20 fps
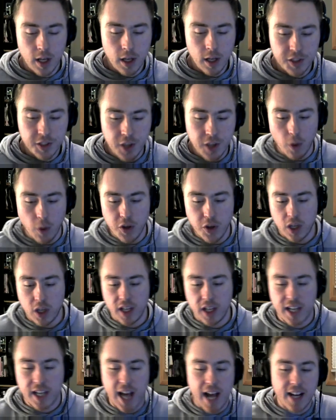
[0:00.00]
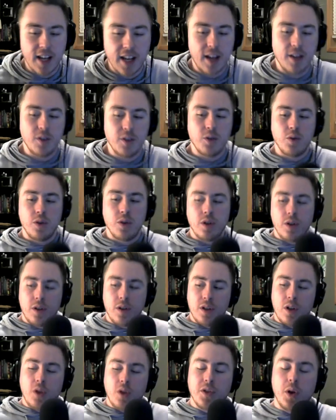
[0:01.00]
So you can kind of,
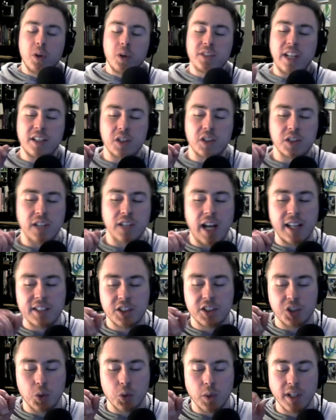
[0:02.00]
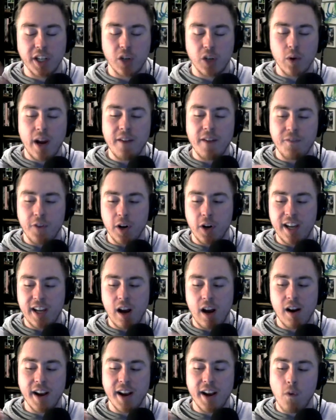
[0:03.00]
those exercises are really great for
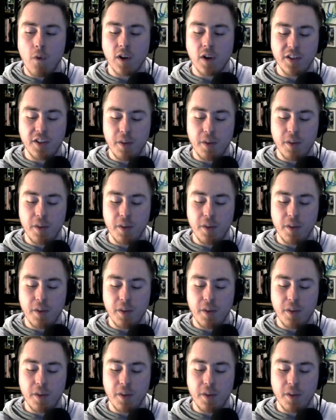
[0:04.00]
carrying over into the